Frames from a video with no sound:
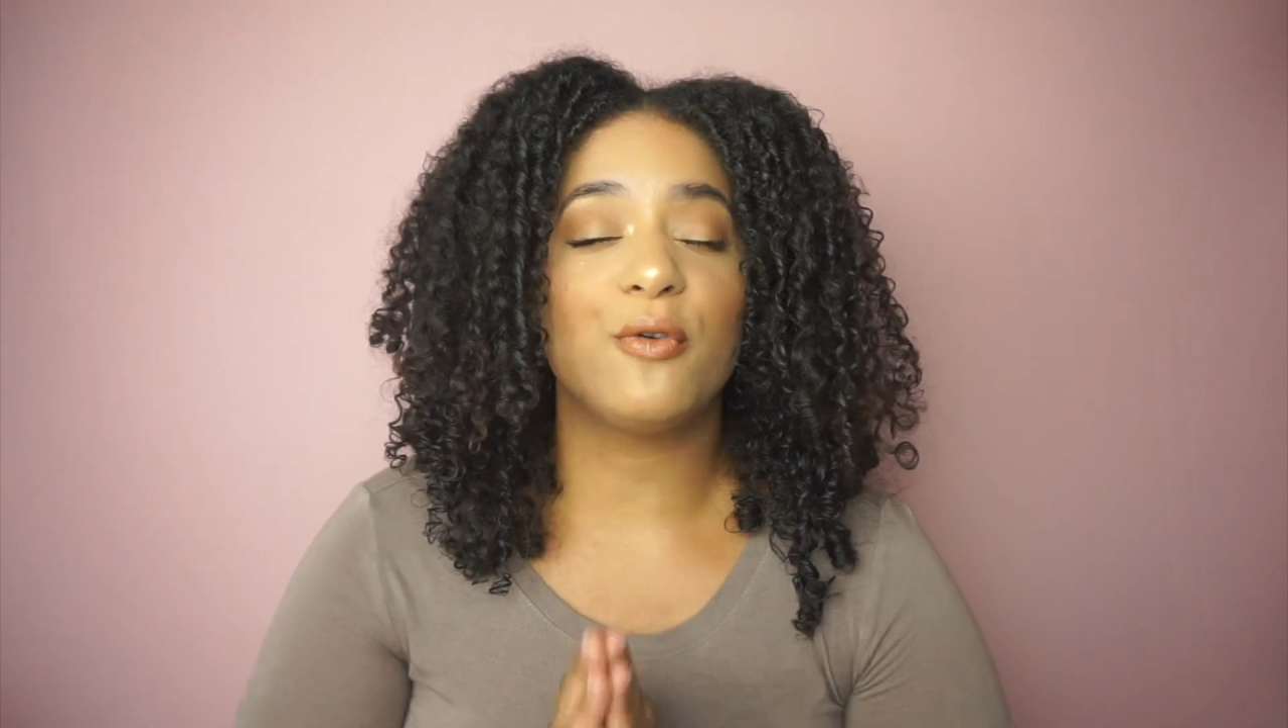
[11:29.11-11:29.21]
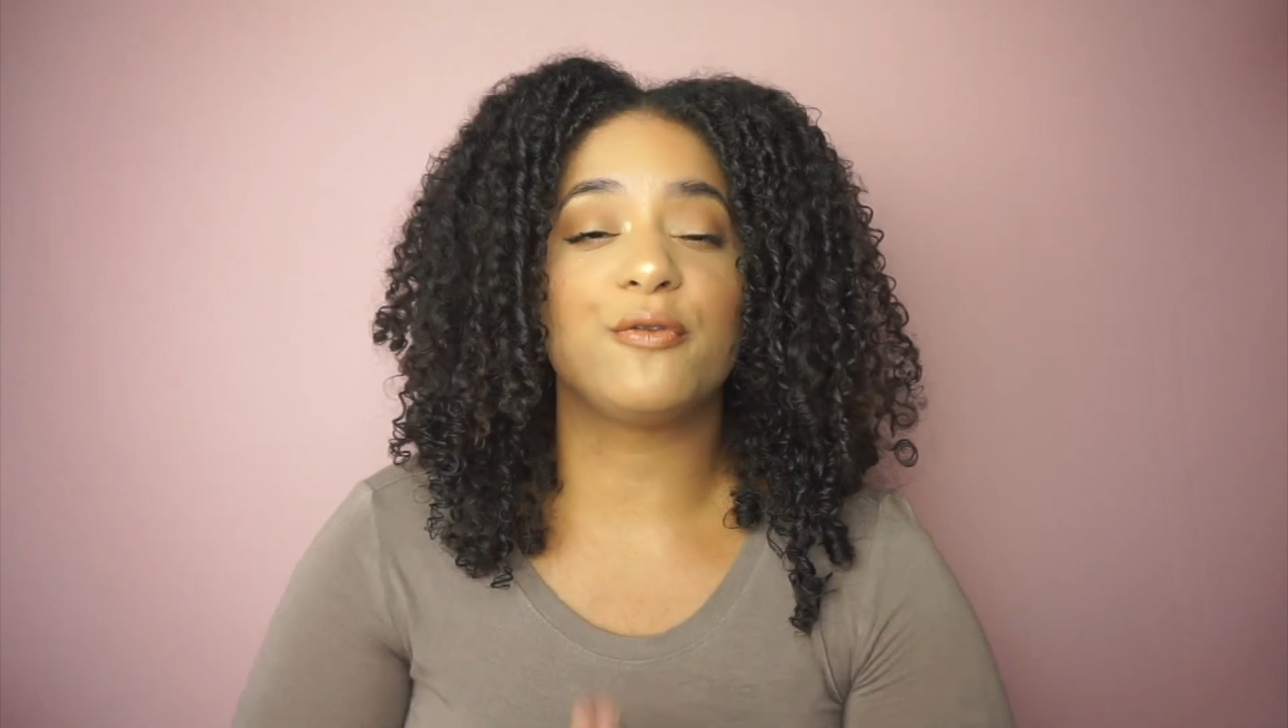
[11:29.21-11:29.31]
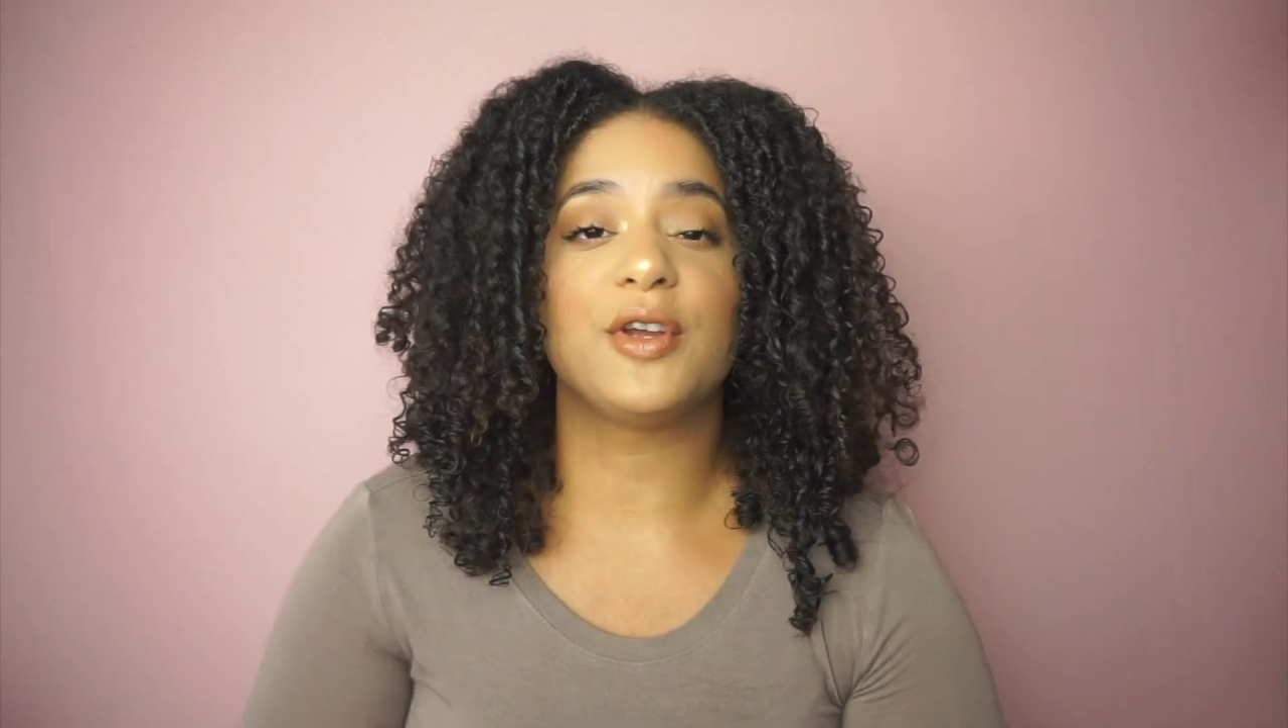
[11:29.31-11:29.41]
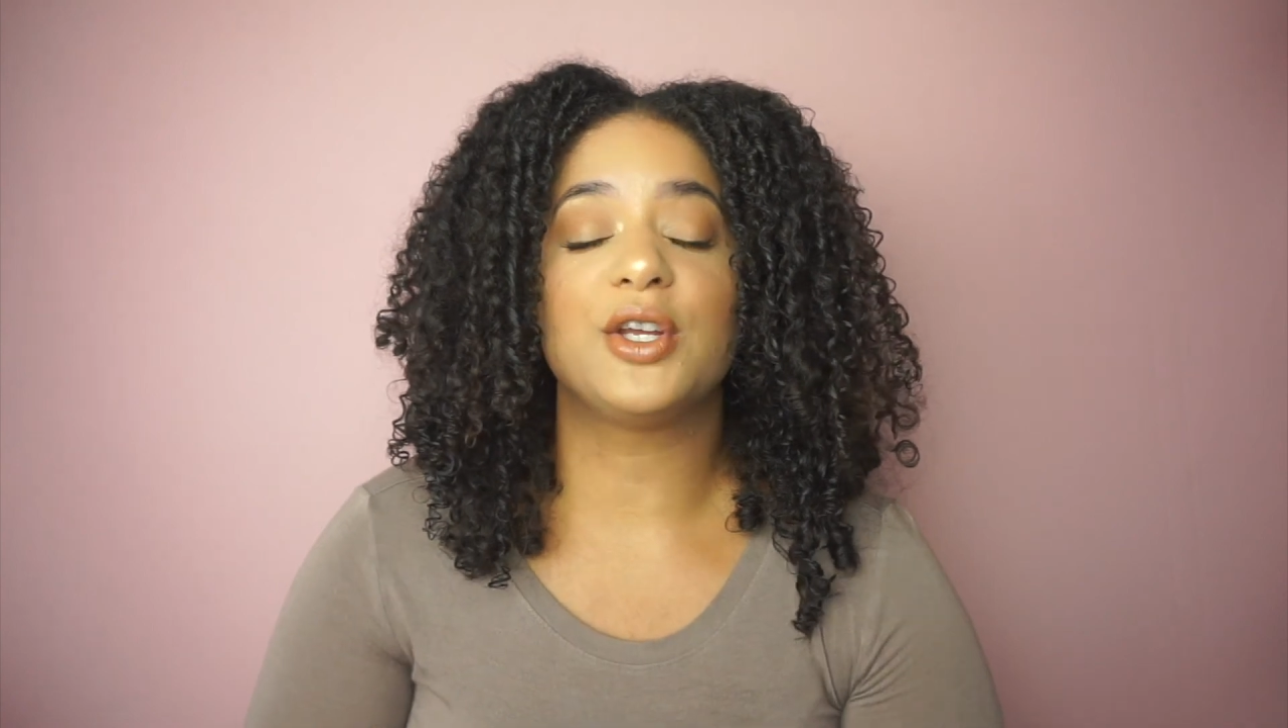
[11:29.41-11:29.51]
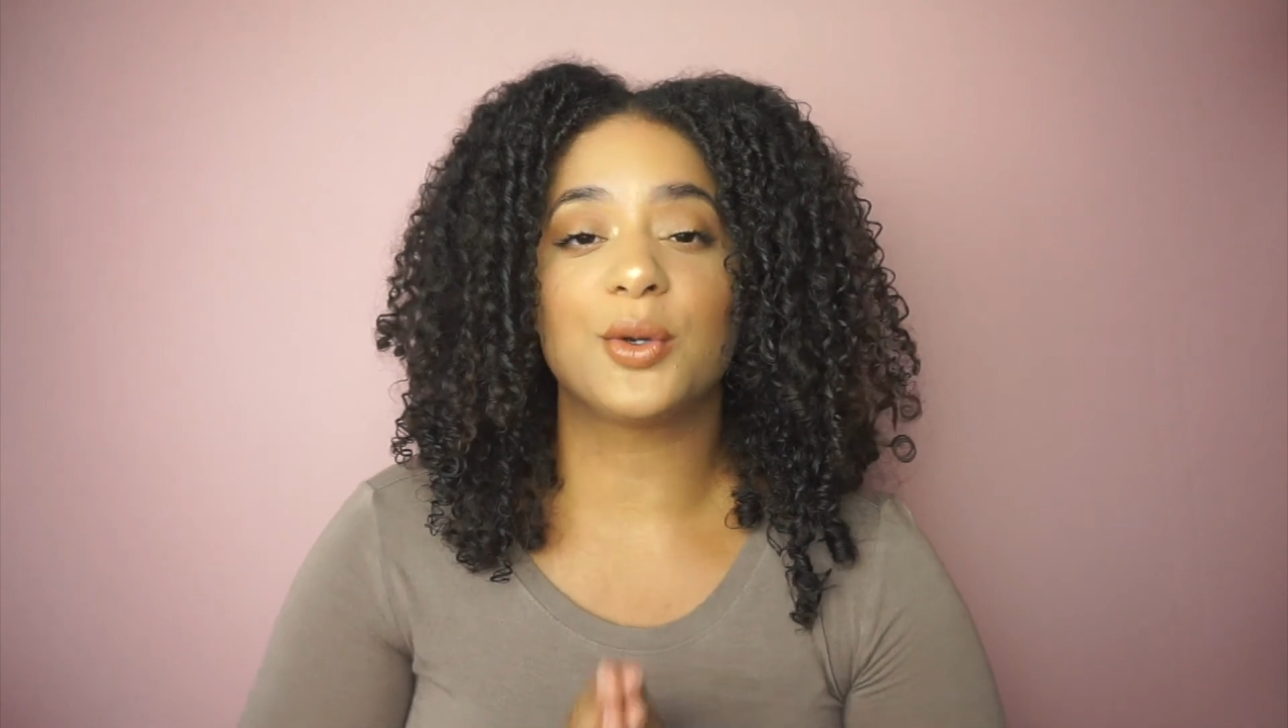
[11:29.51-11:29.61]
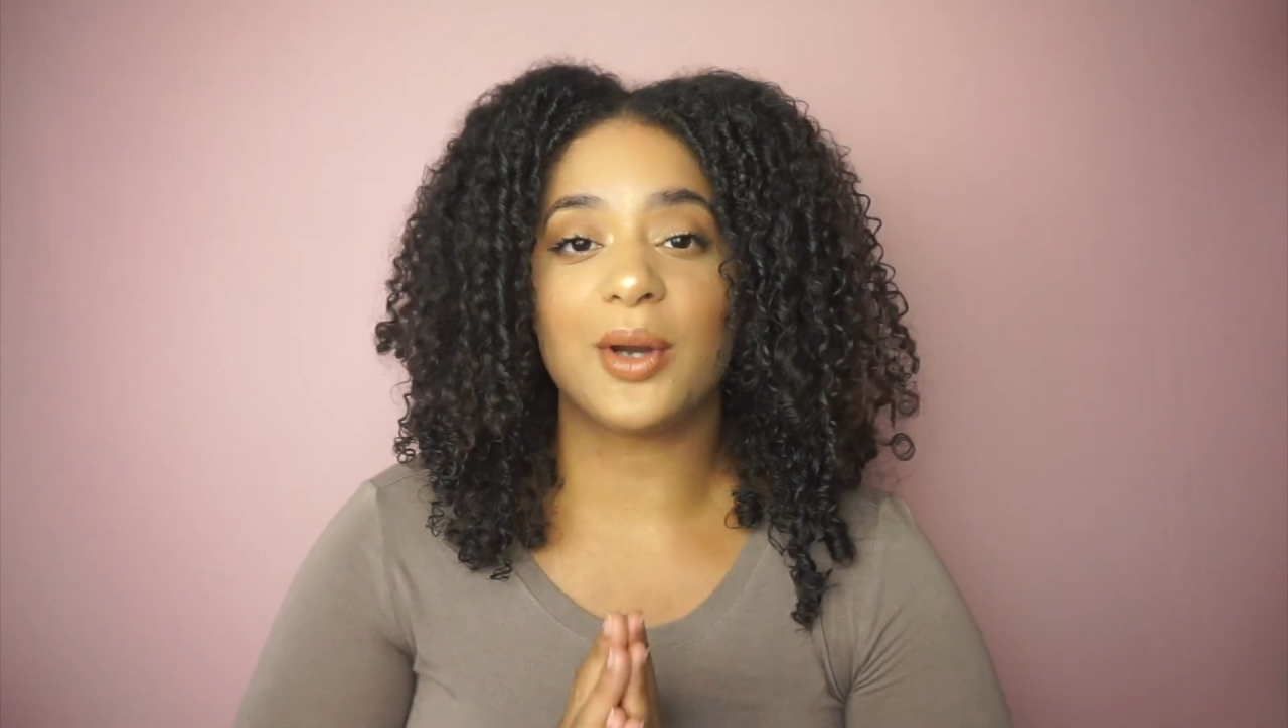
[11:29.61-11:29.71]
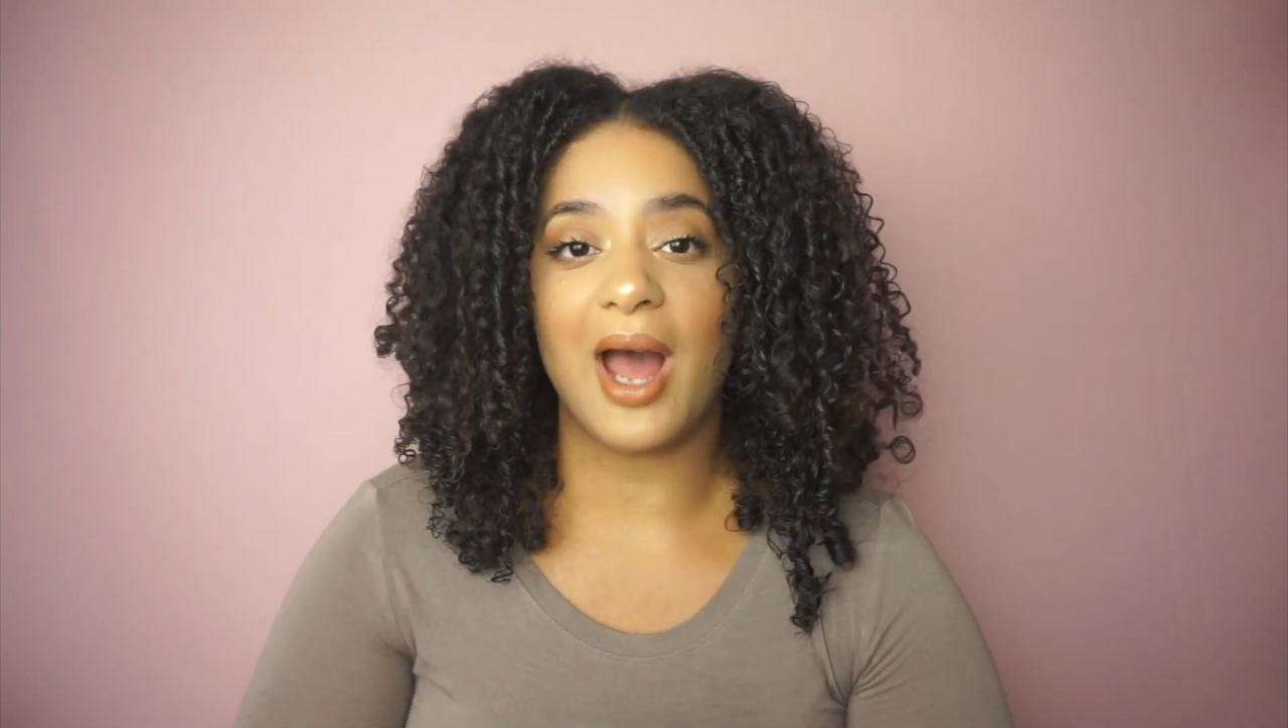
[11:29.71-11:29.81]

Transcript: figure